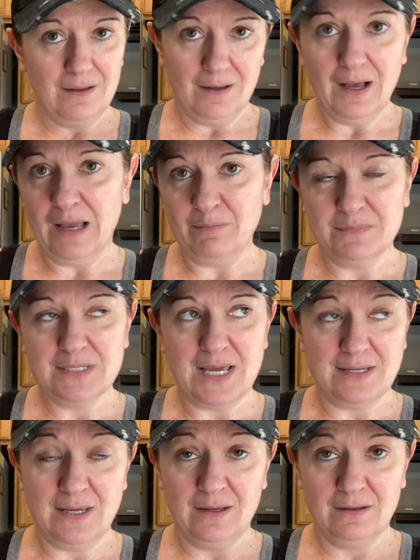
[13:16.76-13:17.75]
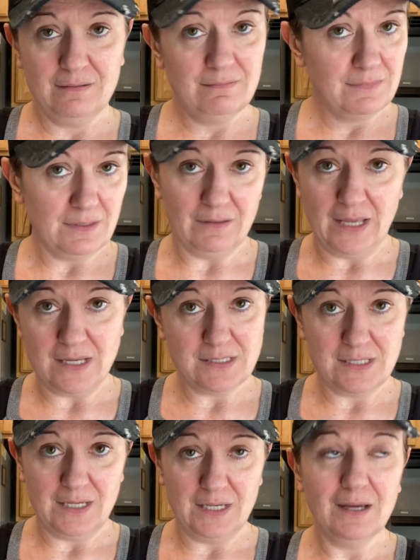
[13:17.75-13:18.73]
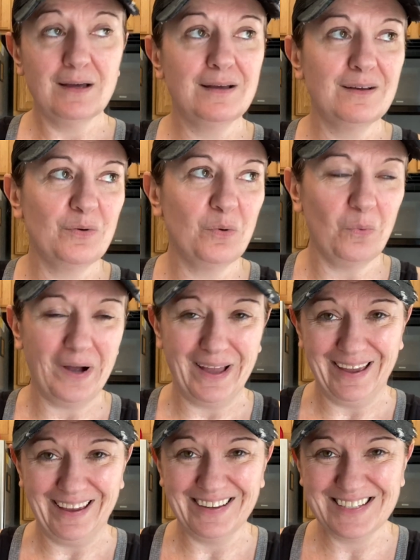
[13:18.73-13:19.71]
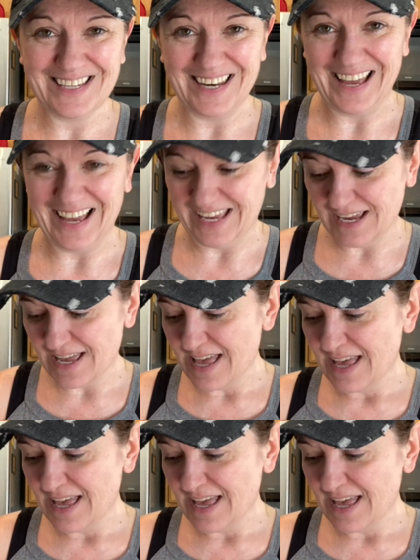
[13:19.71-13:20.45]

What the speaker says: I'm taking the lazy way today,